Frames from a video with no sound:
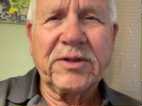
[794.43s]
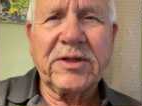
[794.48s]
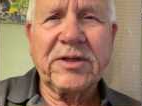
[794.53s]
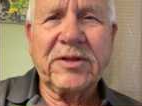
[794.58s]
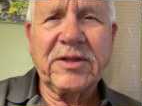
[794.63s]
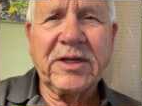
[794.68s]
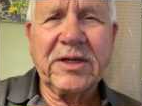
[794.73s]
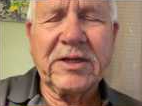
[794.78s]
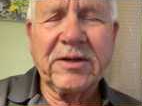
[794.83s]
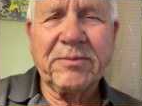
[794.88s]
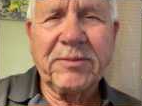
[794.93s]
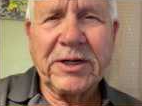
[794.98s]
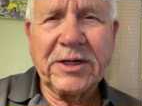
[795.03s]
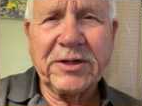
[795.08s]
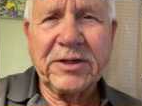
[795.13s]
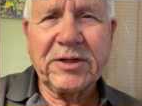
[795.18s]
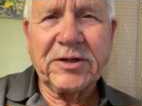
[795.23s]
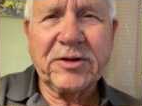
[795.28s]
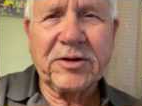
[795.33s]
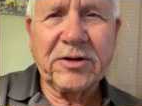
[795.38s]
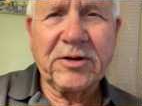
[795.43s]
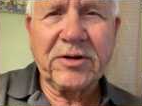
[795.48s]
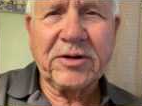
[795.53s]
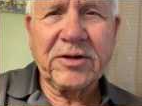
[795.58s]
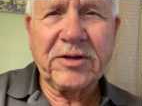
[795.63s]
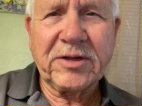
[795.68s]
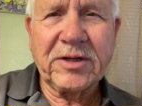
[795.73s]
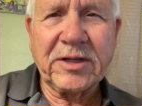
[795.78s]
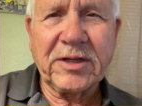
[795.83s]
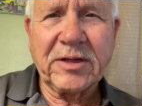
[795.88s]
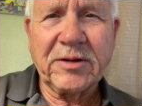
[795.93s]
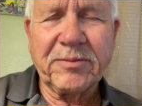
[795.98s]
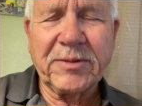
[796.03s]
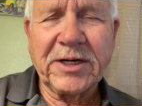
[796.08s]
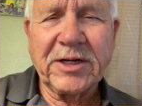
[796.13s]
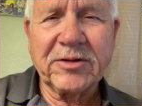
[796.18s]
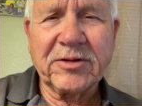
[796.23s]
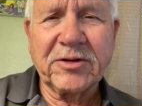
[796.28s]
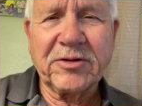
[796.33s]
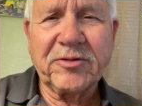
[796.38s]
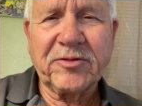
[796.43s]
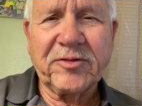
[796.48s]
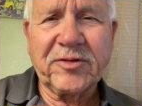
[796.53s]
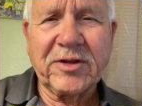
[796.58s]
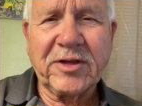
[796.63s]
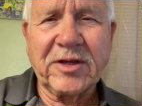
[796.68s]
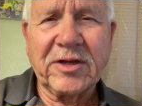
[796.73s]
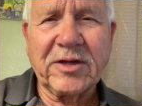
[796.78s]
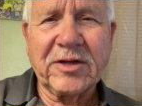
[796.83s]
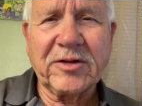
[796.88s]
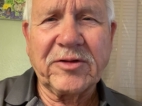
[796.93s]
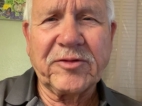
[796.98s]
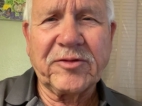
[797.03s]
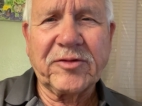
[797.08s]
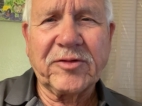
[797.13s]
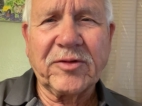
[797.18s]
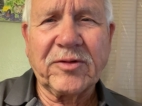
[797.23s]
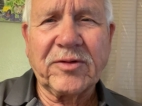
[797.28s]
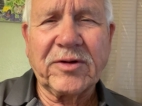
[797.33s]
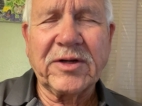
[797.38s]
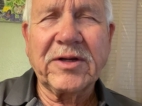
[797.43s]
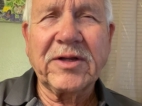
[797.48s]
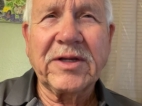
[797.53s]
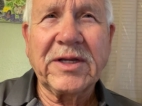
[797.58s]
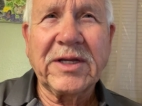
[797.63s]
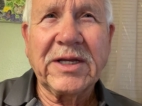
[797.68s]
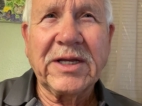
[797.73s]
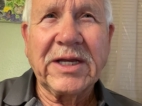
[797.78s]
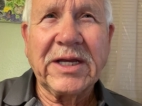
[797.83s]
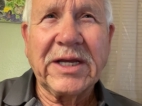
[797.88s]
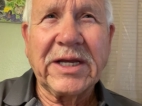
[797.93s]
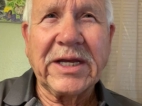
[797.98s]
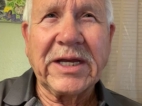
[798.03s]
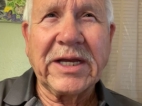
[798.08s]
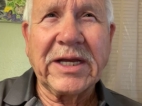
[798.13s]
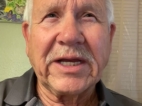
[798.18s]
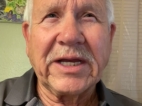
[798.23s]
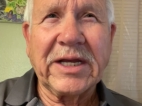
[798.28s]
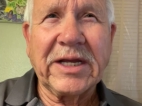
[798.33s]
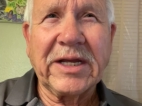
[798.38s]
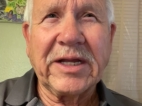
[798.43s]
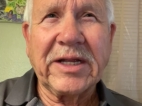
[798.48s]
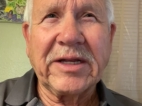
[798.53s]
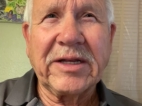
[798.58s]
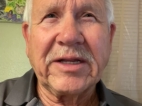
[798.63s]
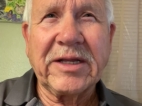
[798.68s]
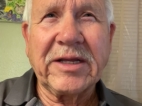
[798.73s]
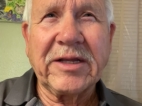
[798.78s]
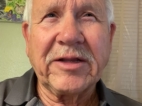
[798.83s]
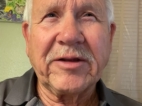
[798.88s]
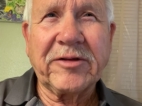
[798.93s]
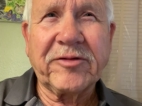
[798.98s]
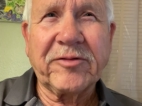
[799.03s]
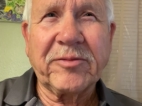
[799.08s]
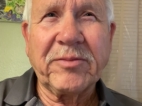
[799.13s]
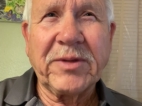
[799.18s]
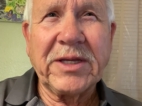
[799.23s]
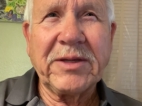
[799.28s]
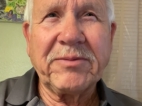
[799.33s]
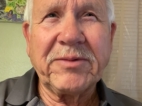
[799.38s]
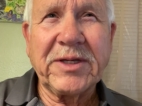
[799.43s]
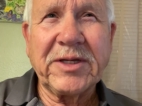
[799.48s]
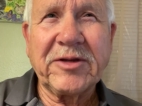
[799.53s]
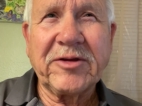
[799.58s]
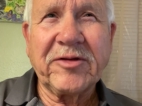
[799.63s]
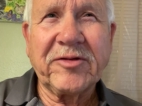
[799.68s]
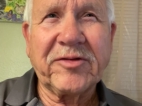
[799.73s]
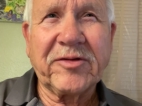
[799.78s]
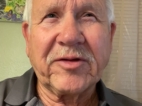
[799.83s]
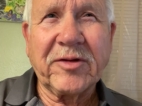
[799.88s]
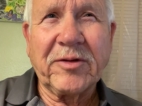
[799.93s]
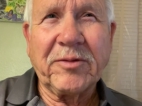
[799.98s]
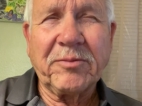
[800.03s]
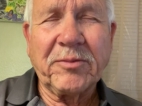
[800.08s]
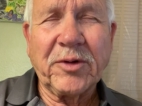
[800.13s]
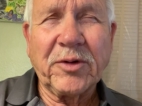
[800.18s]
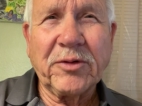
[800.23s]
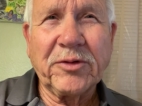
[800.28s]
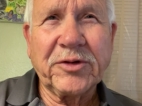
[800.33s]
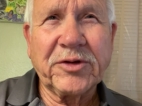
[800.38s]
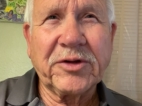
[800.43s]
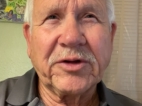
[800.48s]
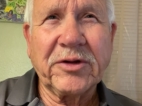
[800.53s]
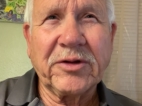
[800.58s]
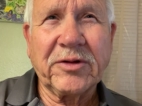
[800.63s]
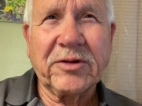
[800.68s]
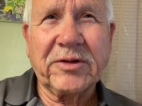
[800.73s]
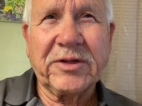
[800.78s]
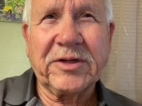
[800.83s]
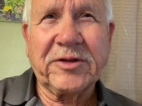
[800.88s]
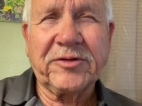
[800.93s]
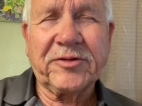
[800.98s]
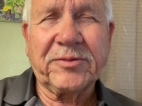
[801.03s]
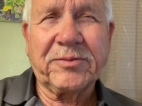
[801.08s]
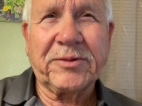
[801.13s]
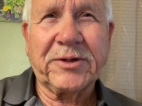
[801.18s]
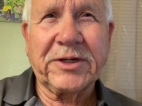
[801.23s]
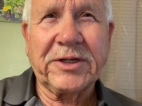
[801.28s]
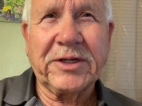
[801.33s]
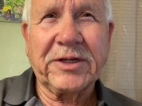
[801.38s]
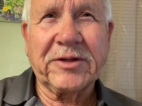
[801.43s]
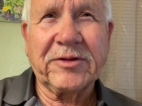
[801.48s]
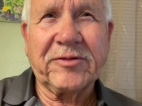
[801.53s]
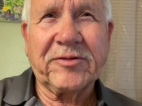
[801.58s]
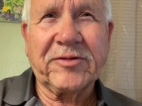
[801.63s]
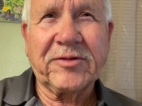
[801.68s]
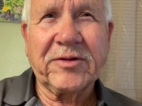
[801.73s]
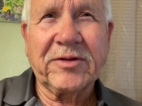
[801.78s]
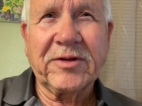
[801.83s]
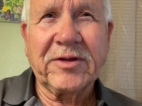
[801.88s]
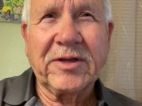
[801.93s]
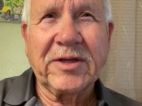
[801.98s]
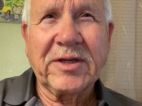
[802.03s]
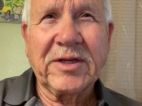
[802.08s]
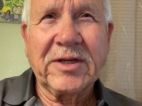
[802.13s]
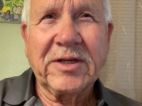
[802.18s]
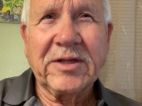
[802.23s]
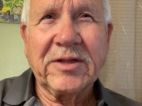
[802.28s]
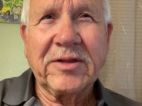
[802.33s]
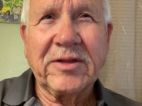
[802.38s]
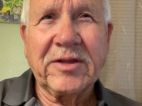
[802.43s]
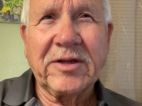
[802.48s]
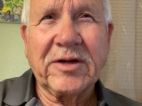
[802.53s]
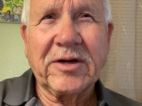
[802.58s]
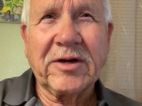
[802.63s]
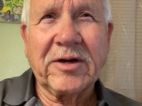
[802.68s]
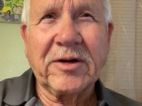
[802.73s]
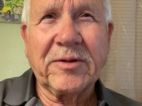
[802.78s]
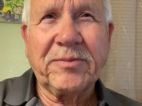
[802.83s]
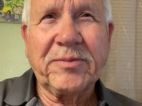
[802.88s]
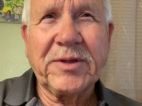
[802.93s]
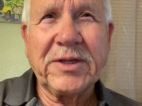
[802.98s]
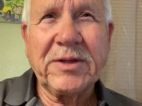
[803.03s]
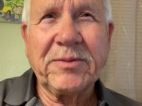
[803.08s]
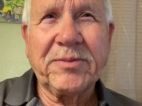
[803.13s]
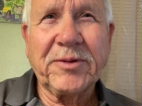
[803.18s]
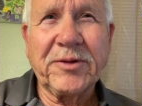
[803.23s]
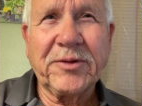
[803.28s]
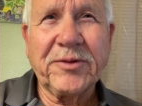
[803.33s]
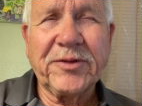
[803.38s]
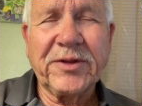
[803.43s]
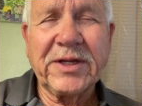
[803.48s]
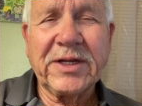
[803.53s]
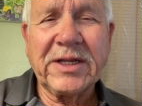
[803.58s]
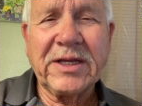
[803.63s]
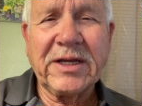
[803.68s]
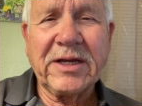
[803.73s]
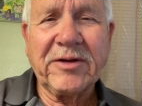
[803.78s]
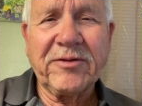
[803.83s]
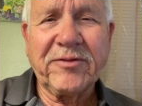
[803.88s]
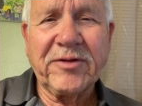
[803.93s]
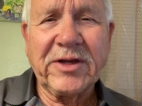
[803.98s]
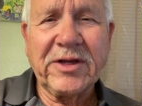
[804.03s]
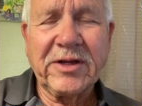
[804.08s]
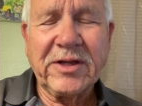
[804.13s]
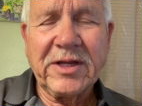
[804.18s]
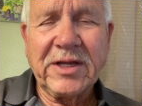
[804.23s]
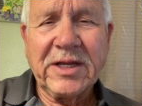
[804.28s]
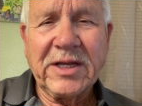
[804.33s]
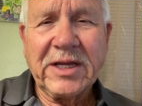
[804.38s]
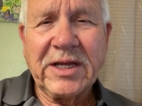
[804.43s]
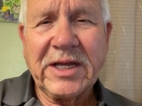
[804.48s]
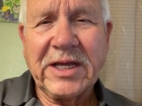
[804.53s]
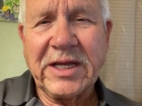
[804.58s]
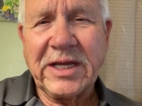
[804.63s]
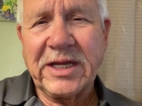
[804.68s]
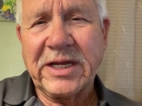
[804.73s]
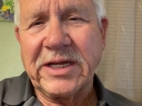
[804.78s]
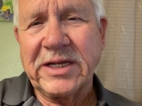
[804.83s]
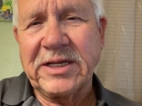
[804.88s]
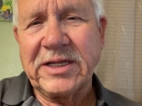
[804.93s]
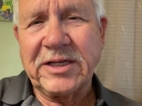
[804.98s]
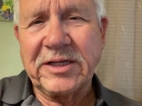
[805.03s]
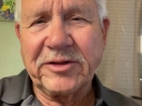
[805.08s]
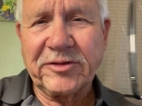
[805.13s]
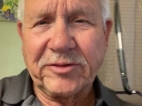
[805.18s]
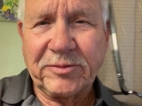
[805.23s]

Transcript: when they think about eternity, about their sin and so on. And it's maybe just an emotional experience. There are people that have a head